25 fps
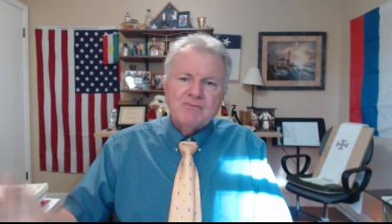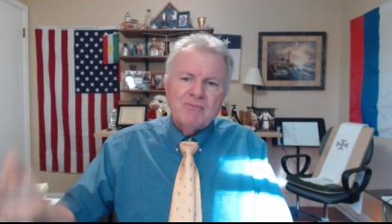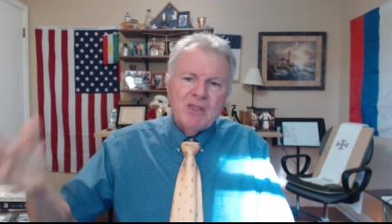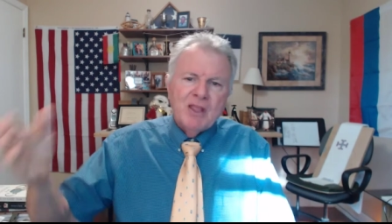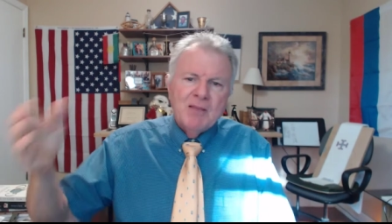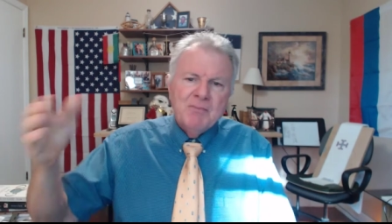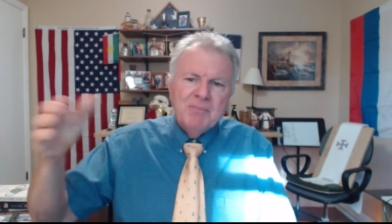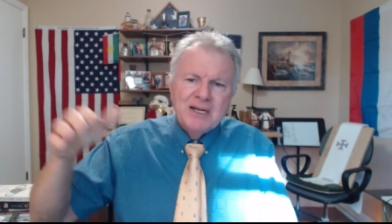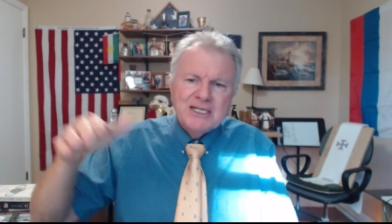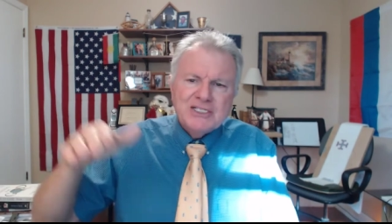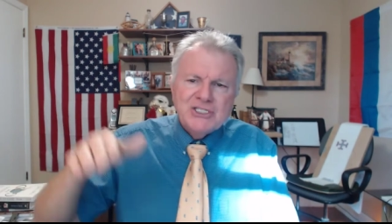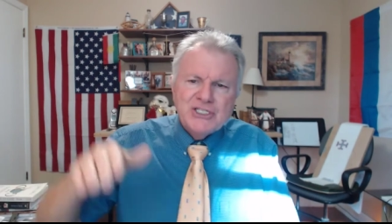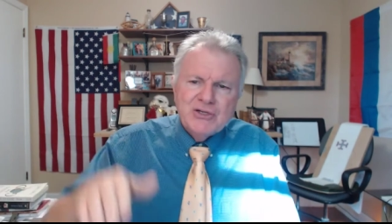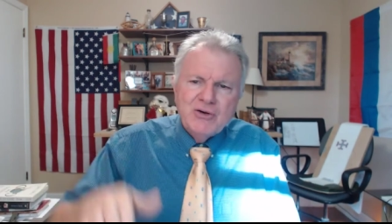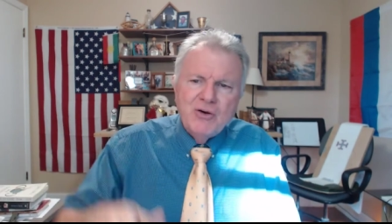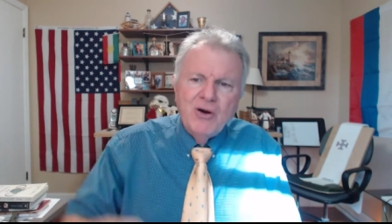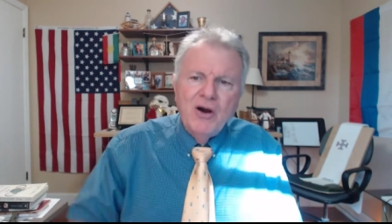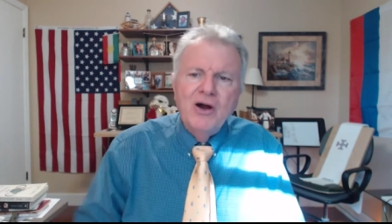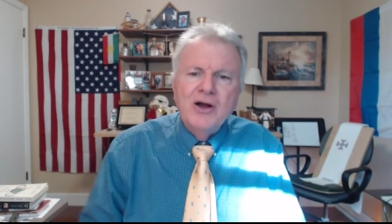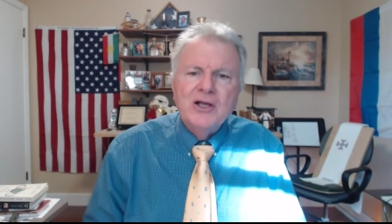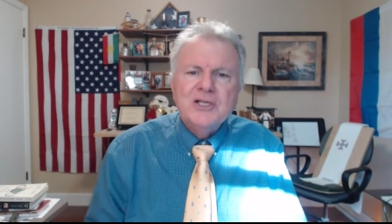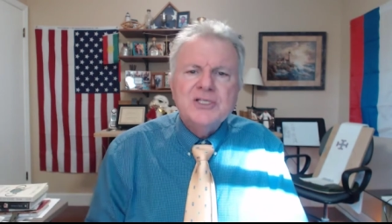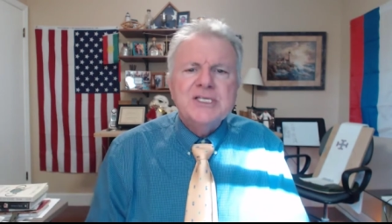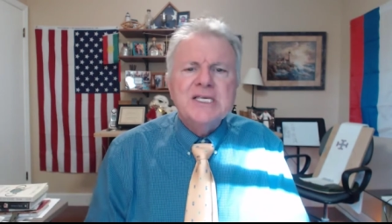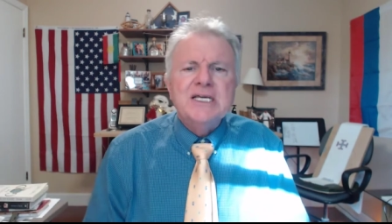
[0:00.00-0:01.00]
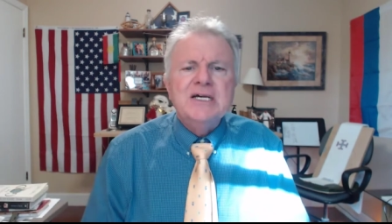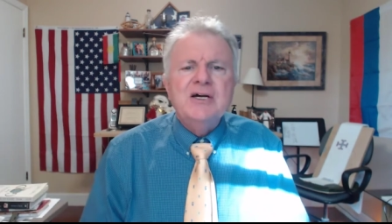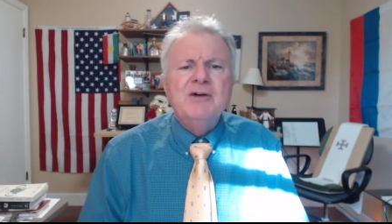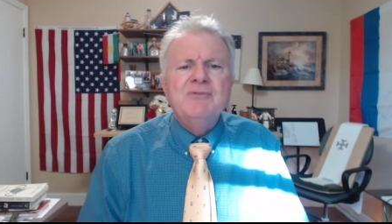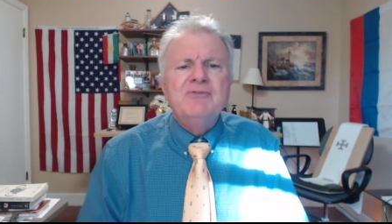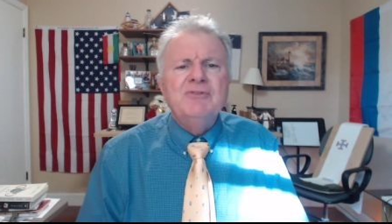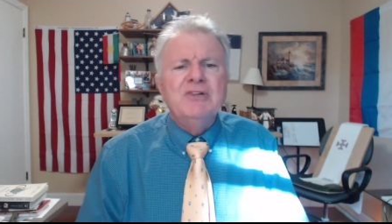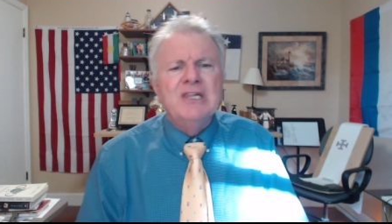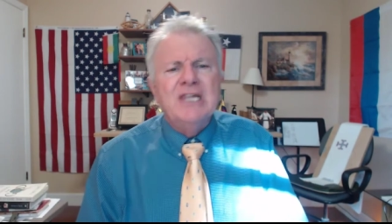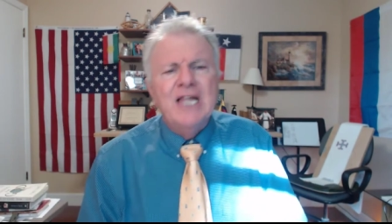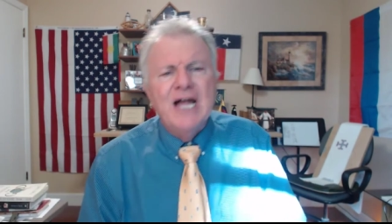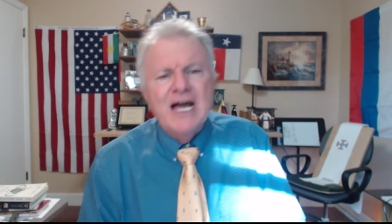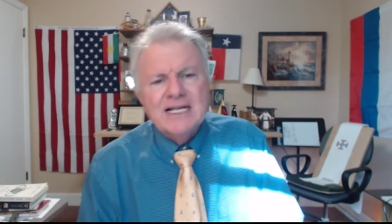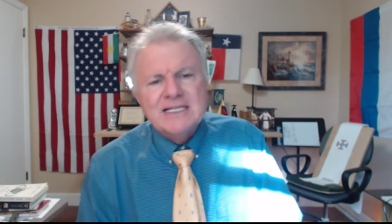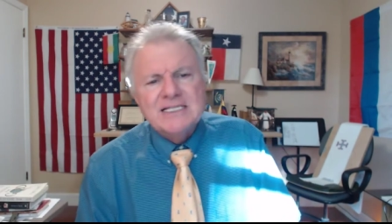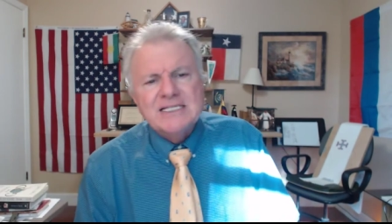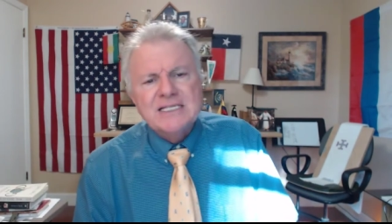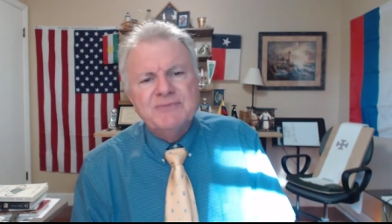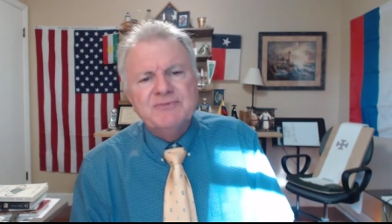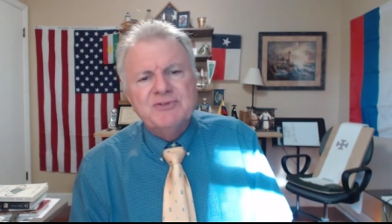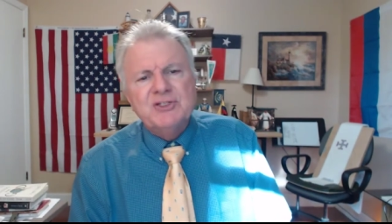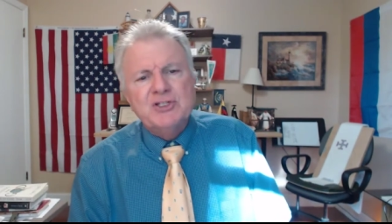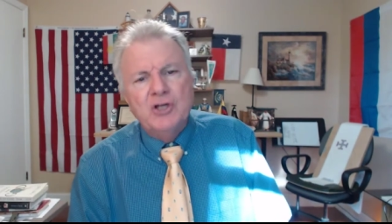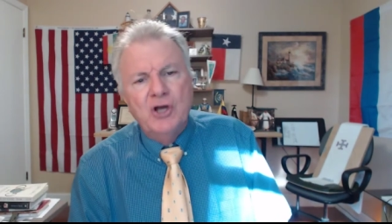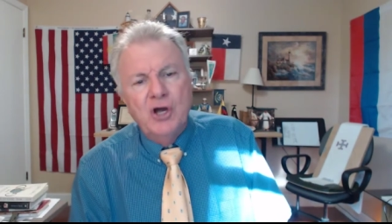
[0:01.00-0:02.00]
But you also have lots
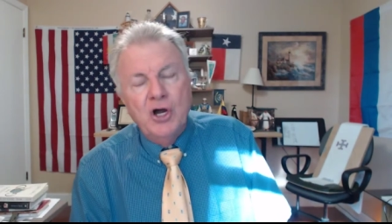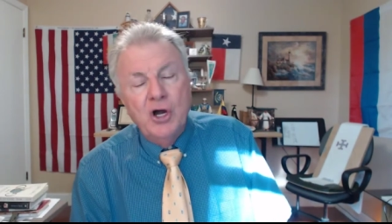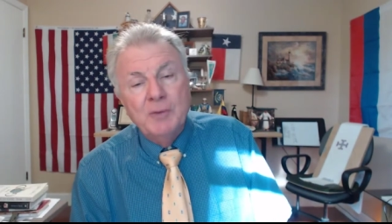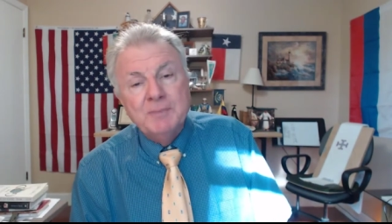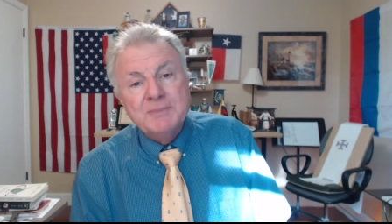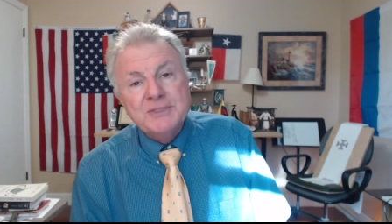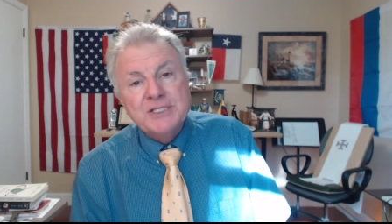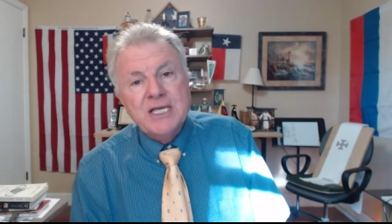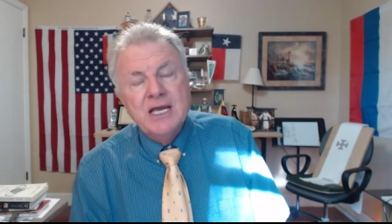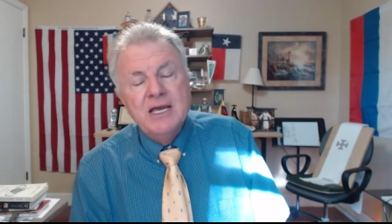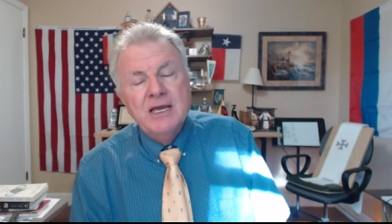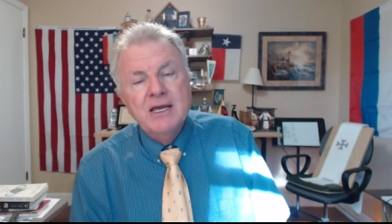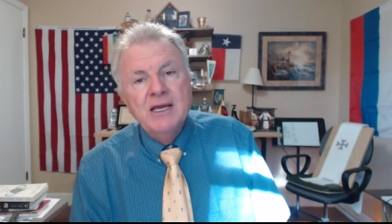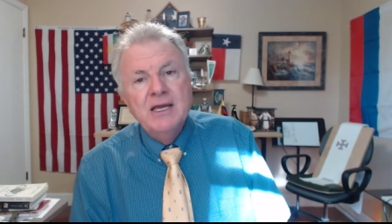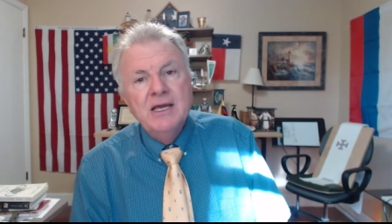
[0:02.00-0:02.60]
of Psalms